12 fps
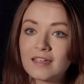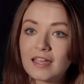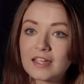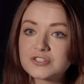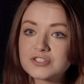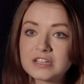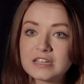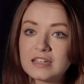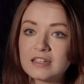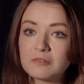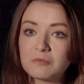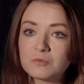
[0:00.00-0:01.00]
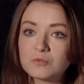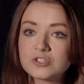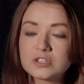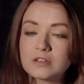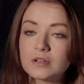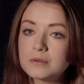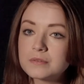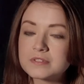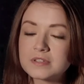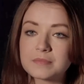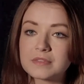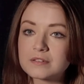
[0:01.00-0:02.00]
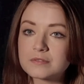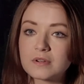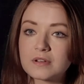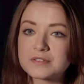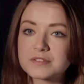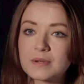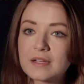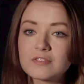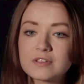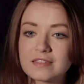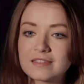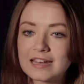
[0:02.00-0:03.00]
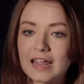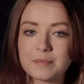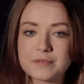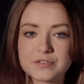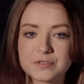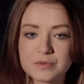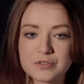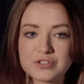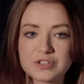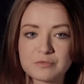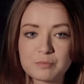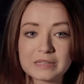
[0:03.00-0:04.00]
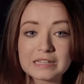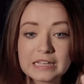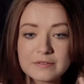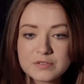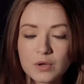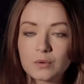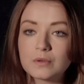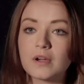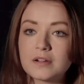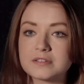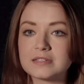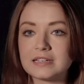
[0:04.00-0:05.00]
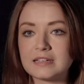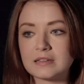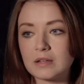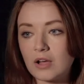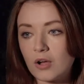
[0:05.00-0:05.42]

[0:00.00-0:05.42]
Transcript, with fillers: and she she knows something is wrong so everything that happens to her she believes wholeheartedly and